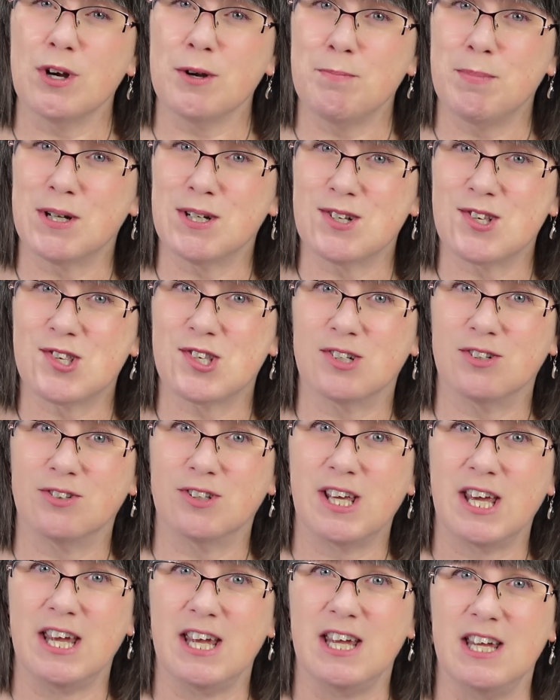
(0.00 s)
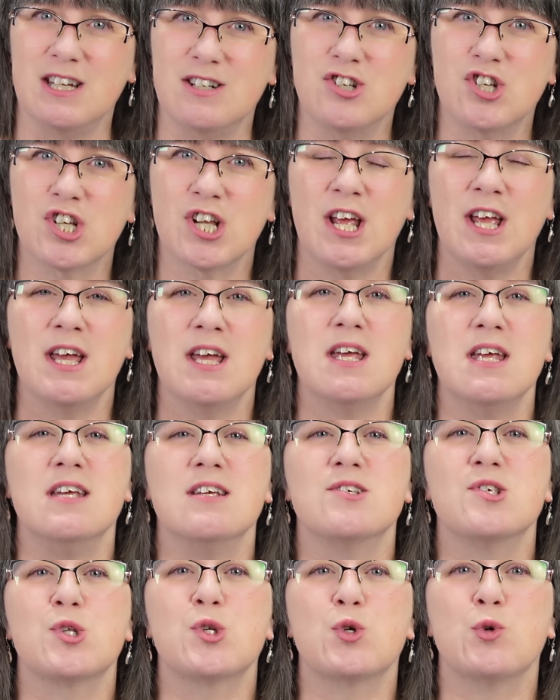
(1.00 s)
personal gauge
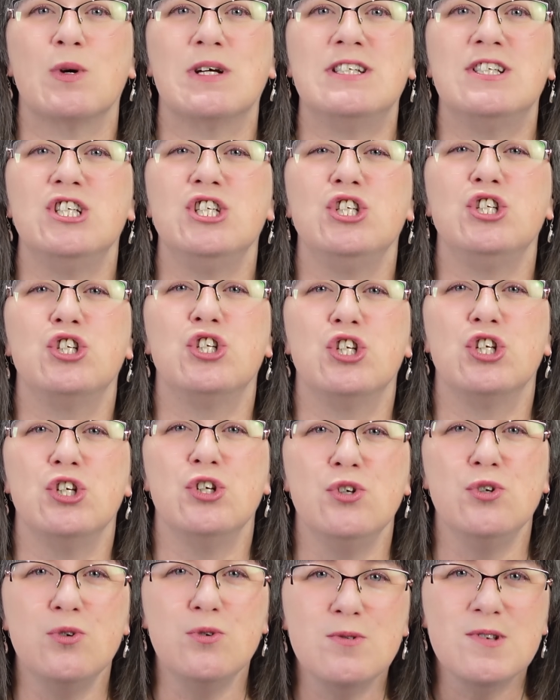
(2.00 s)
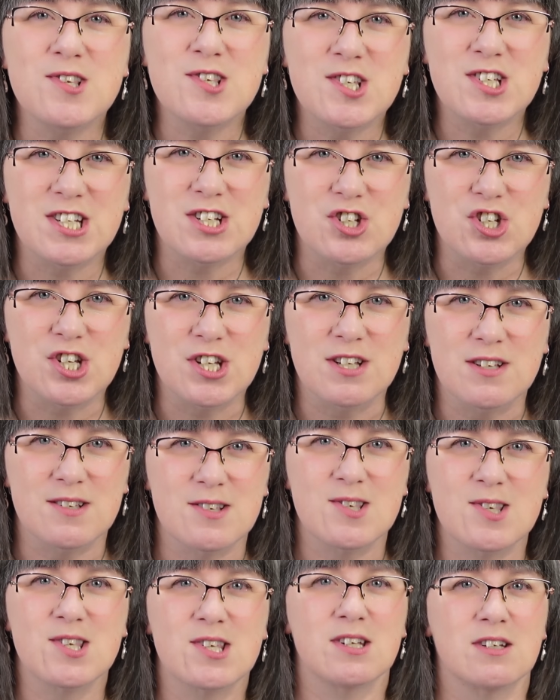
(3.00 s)
is 22
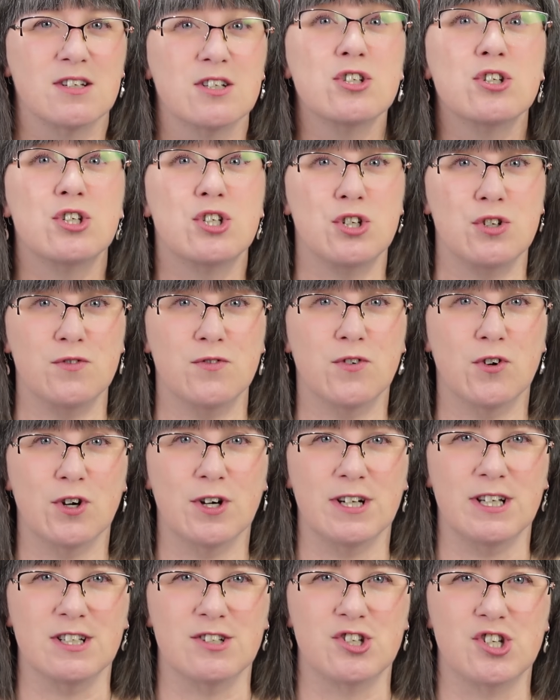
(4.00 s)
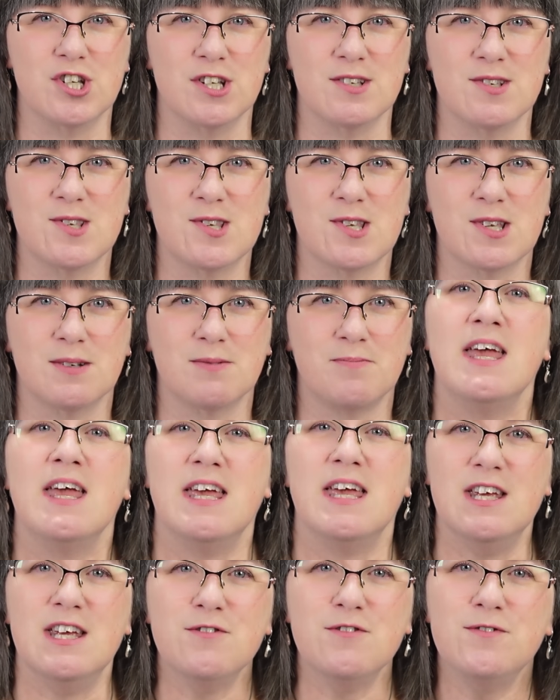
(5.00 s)
stitches to 4 inches.
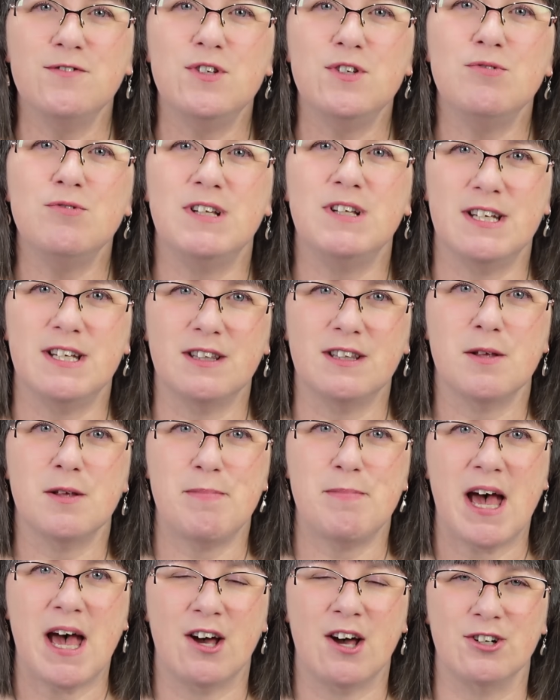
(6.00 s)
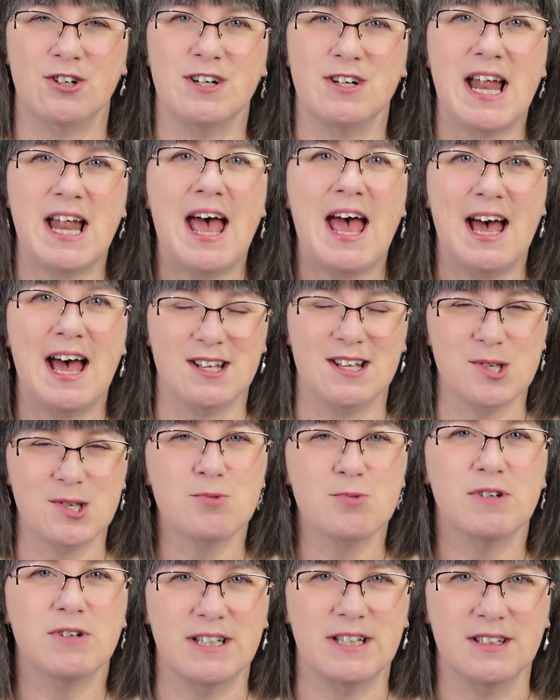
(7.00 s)
If you knit the pattern as
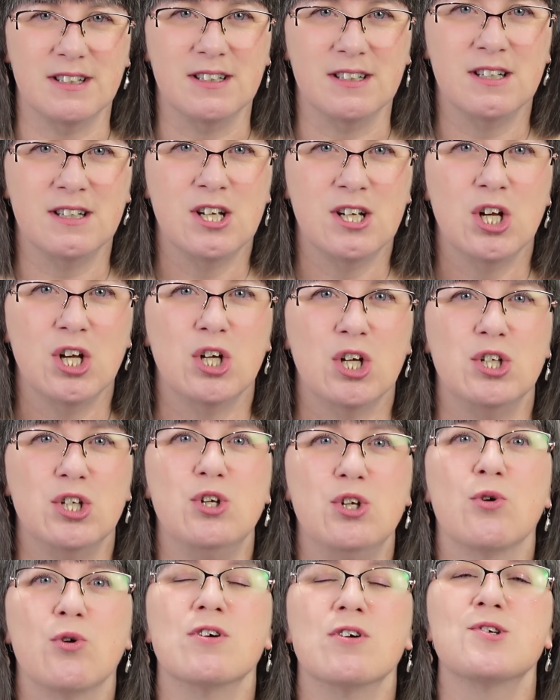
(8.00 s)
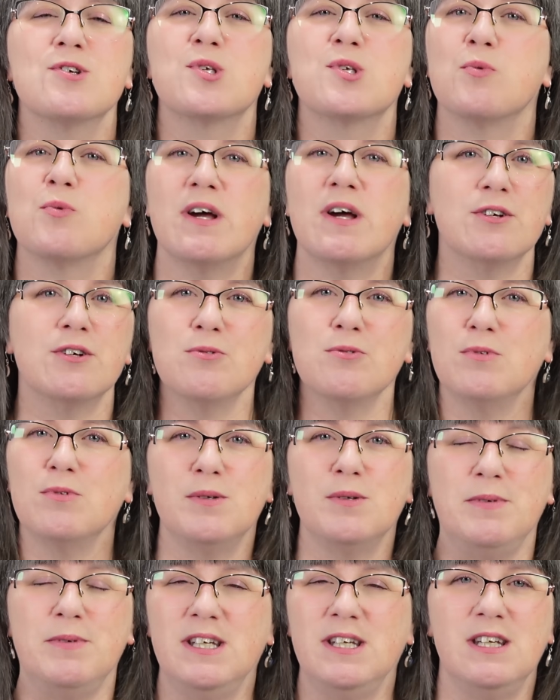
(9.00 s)
written, your sweater
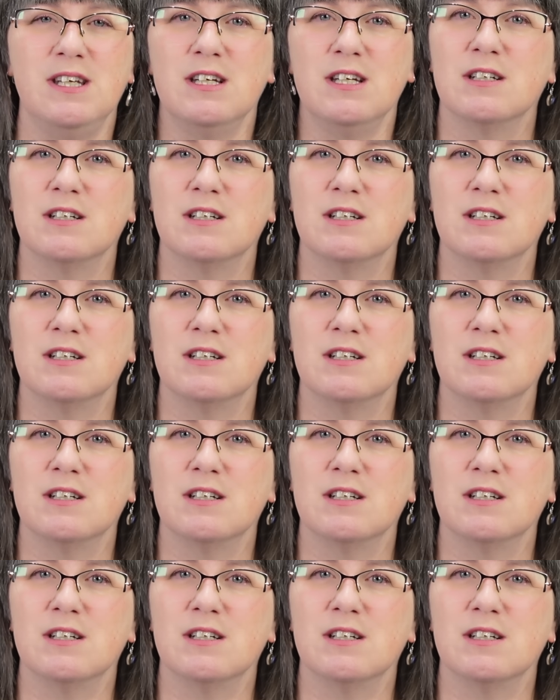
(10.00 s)
will be